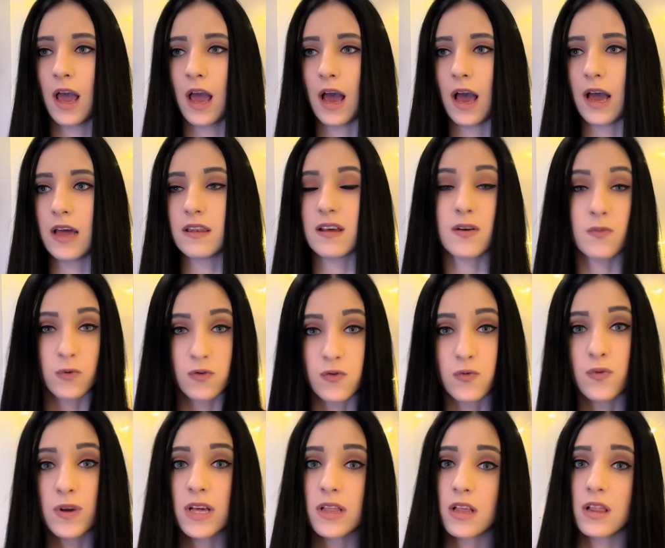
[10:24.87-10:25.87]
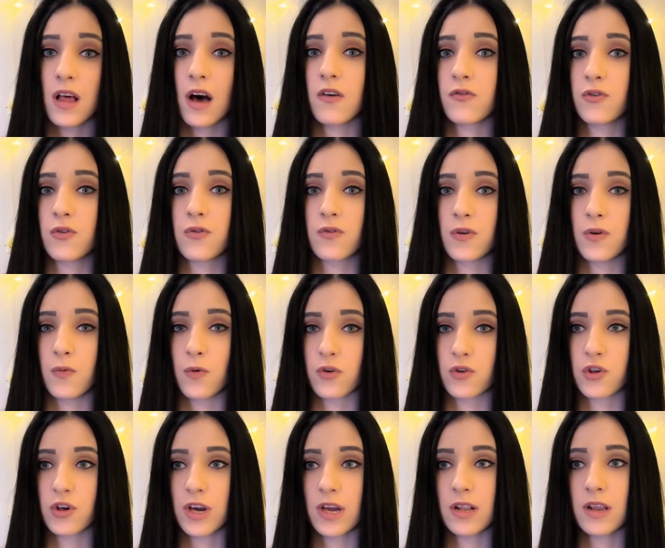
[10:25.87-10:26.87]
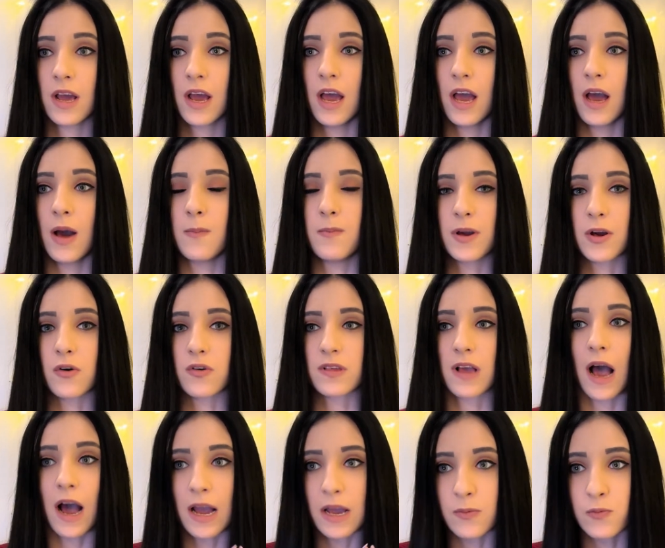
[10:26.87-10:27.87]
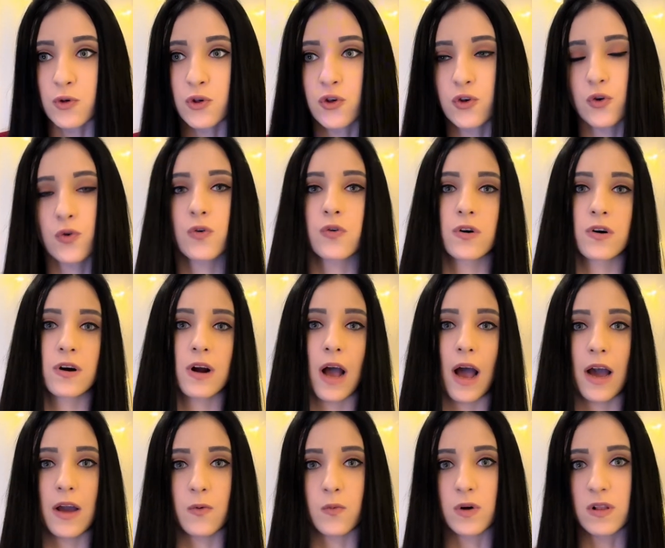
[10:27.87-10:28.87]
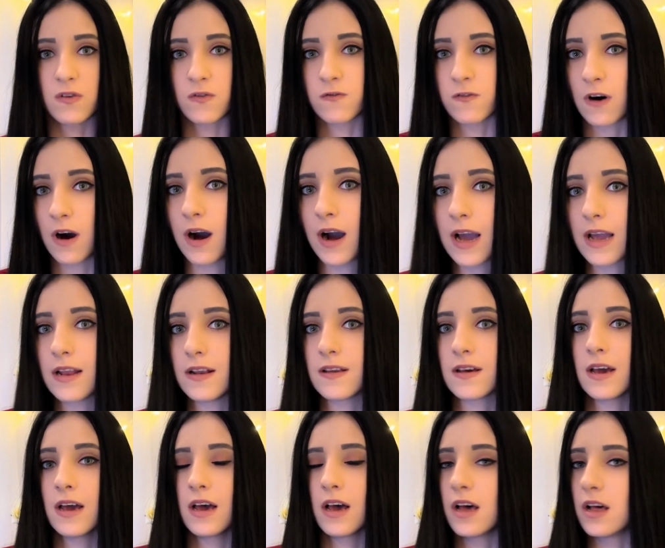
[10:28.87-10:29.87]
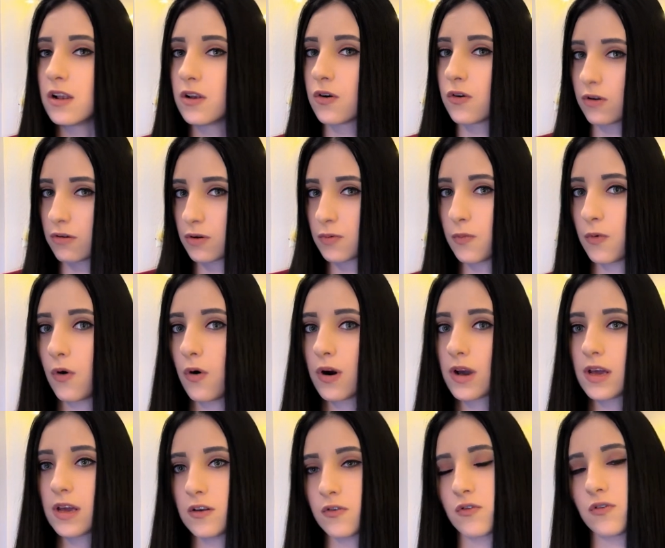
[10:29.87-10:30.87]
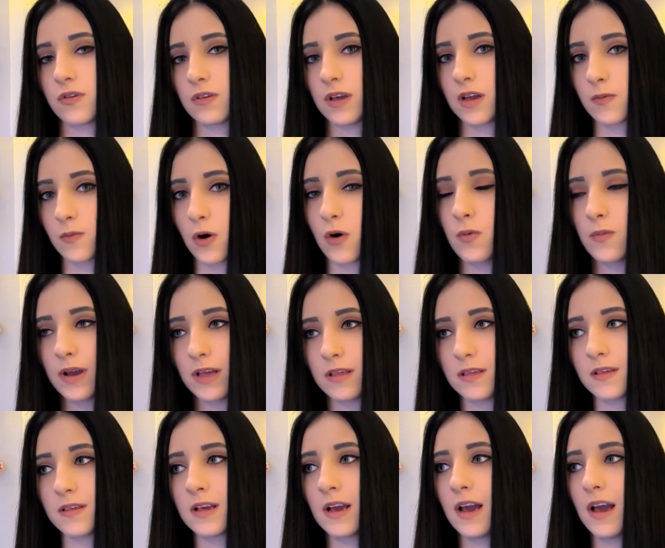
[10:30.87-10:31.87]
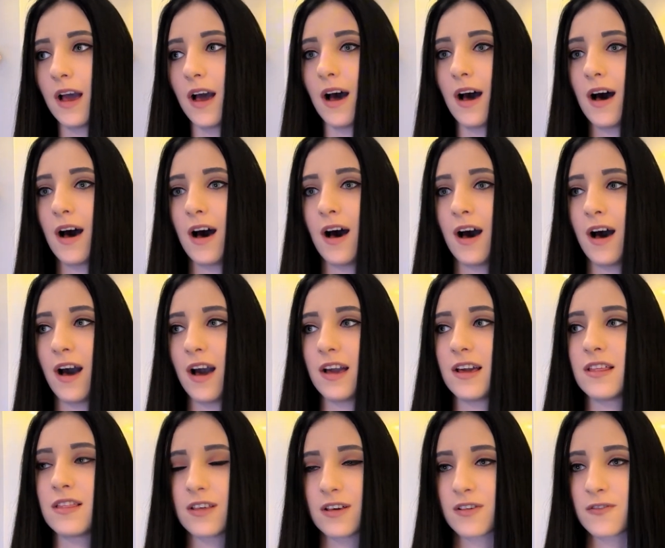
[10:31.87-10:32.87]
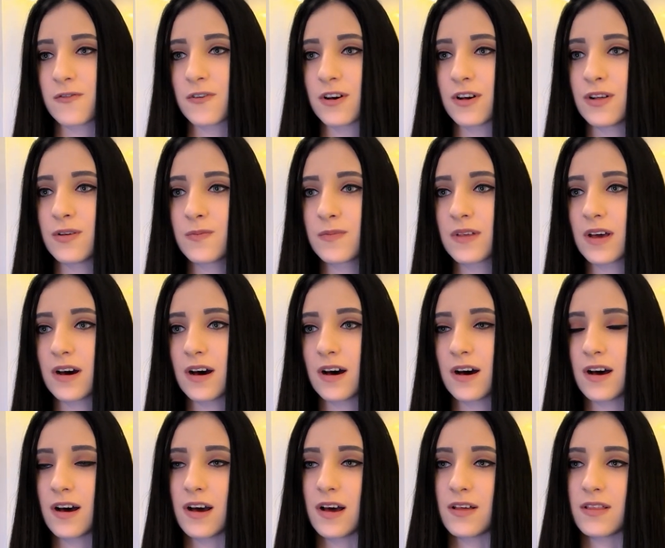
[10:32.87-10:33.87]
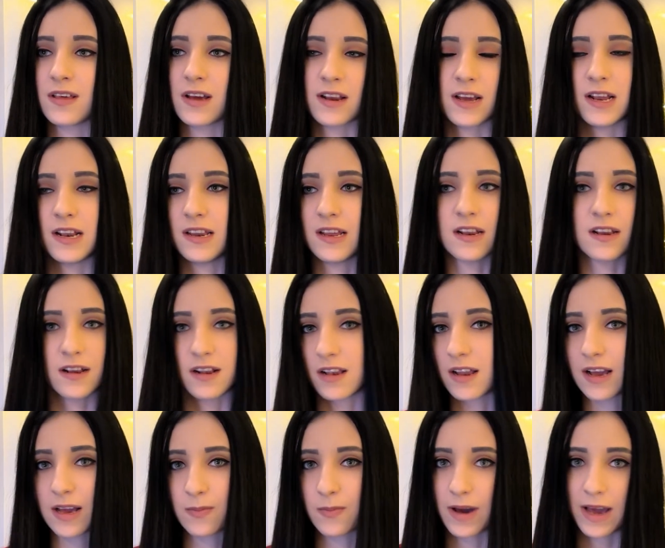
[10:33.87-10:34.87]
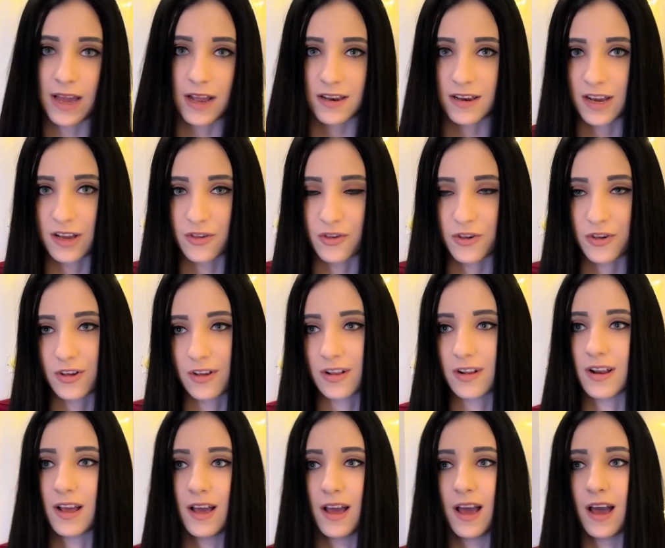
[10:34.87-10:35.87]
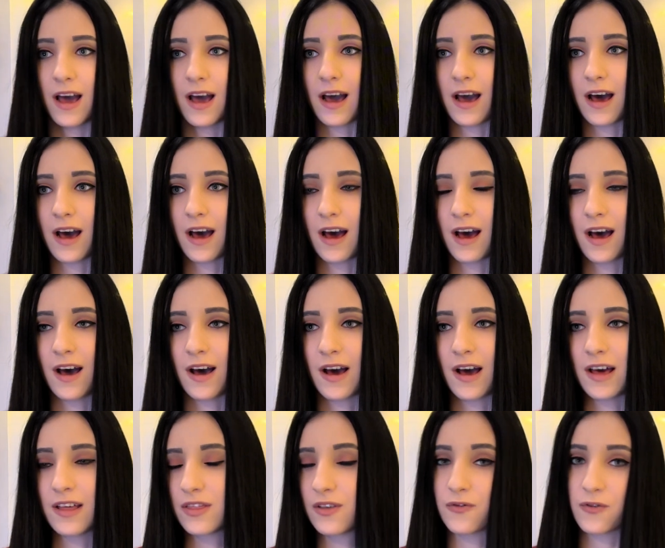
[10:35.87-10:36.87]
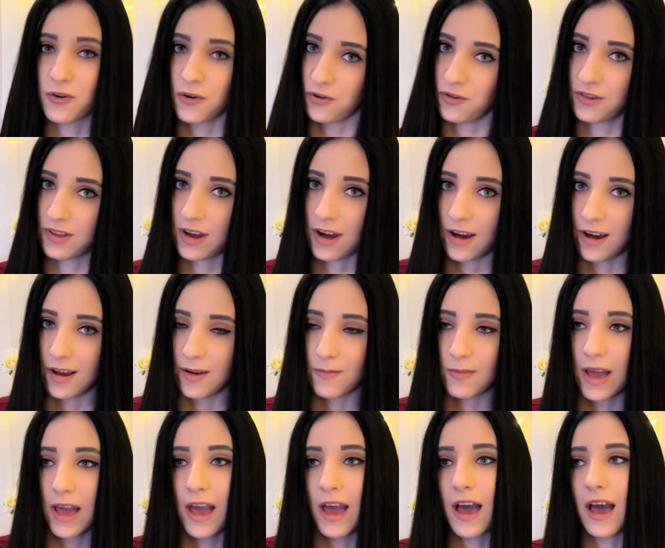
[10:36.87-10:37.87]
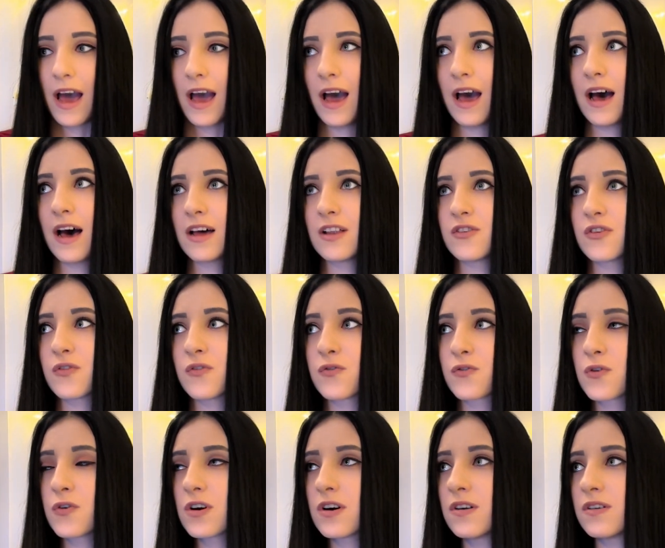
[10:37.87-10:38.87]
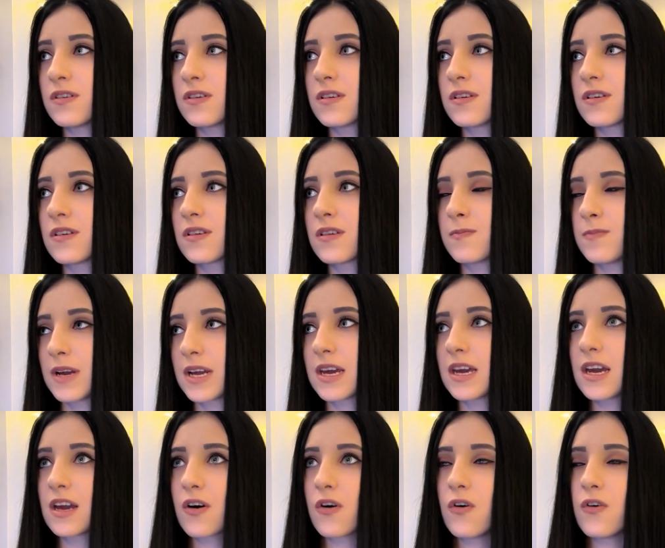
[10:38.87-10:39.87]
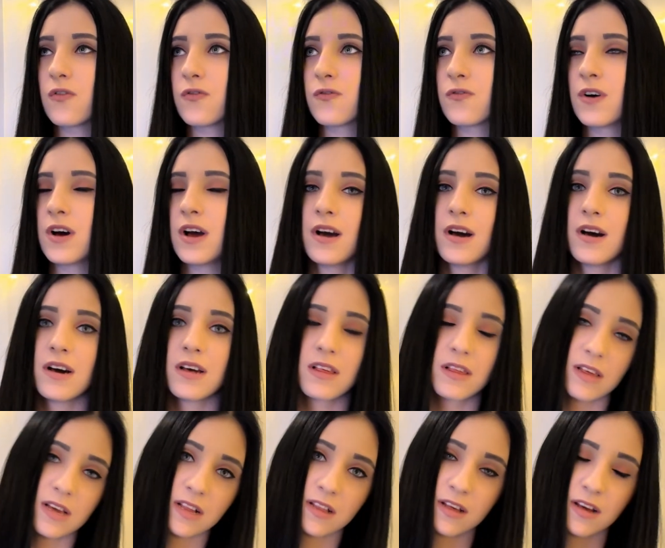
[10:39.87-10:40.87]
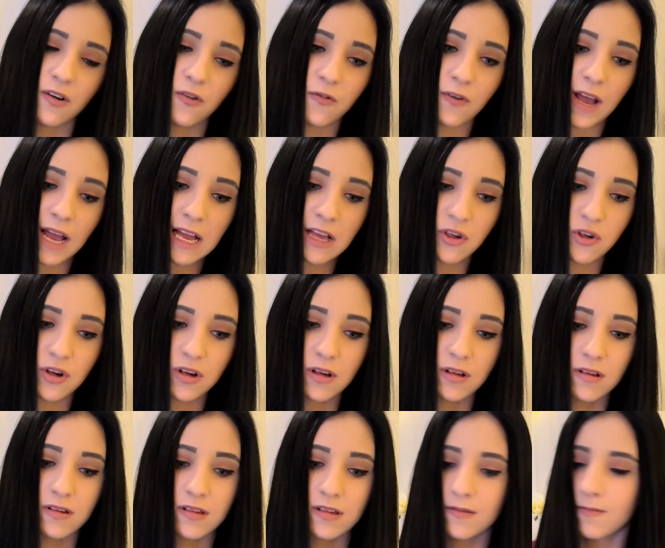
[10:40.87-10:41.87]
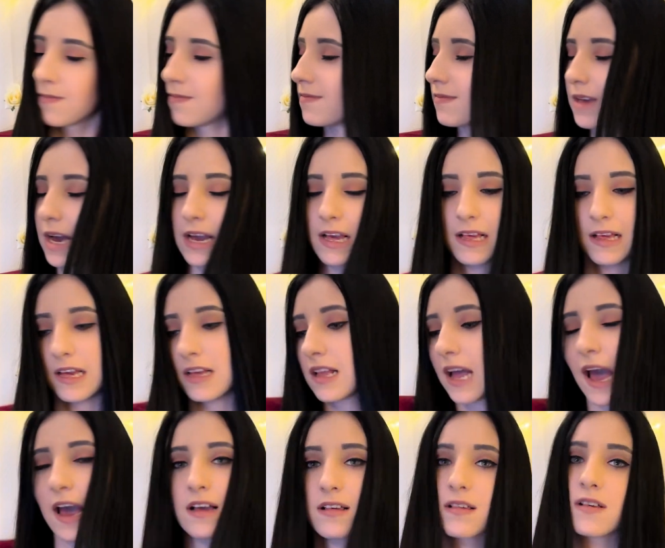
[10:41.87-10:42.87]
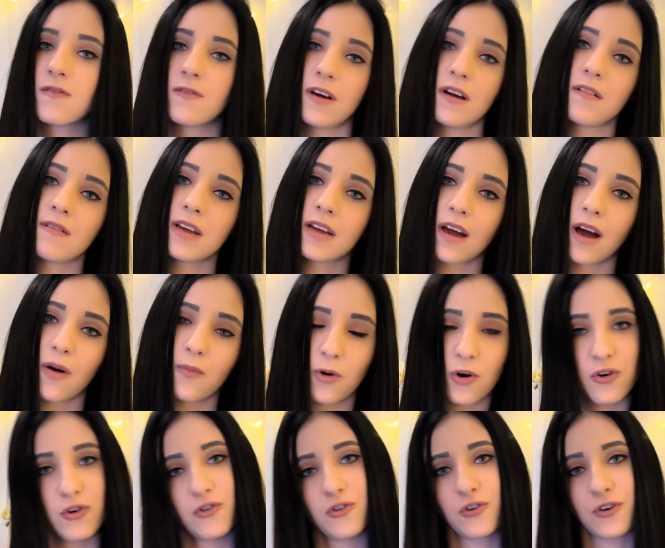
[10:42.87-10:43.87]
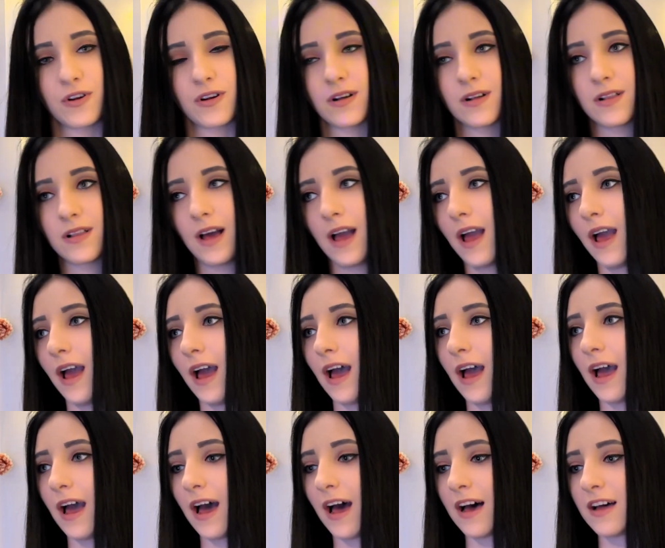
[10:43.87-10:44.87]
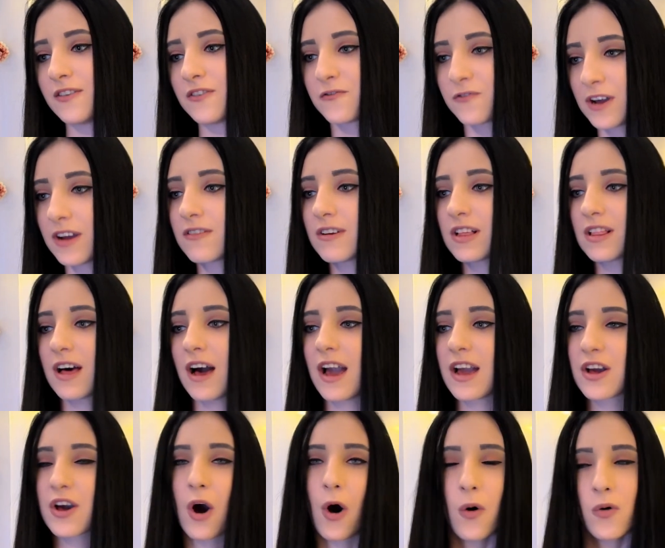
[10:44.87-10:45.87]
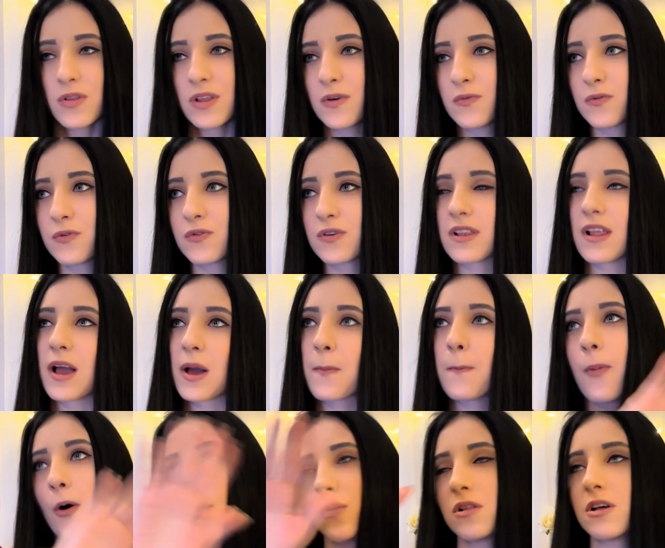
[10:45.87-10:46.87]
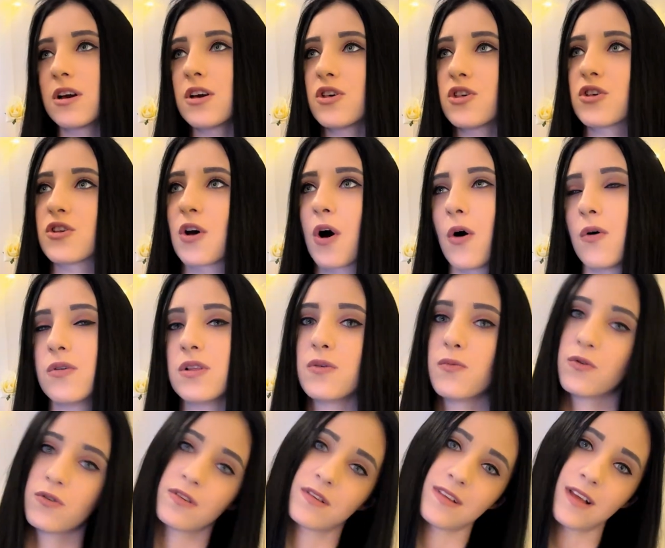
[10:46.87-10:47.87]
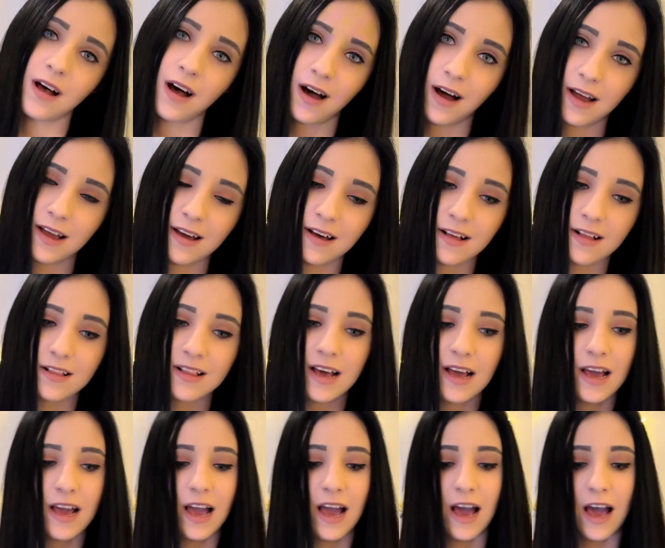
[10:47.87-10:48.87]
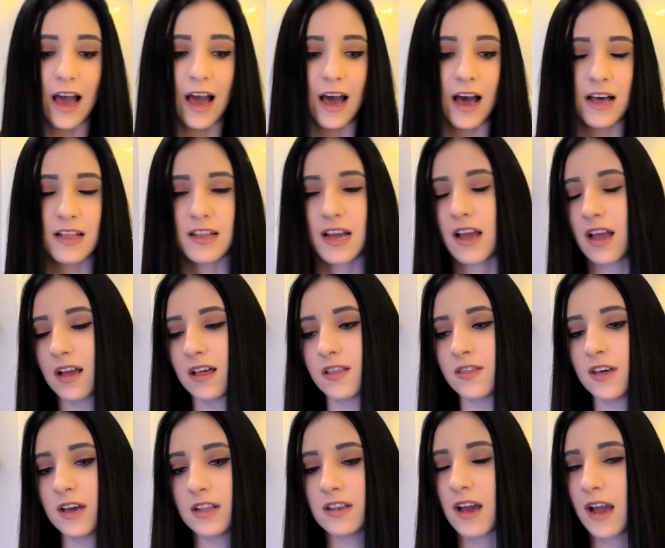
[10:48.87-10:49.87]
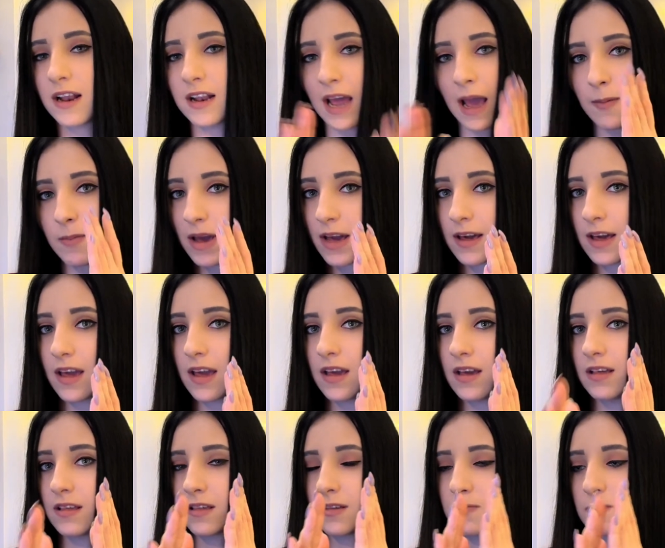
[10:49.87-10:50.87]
and I would really love to rewatch it, because I am sure I will find a lot more interesting moments in this film that I didn't like pay attention at the first time. And of course, speaking of City of Angels, it has a very commercial and very like Hollywood, like polished Hollywood style, and the dynamic is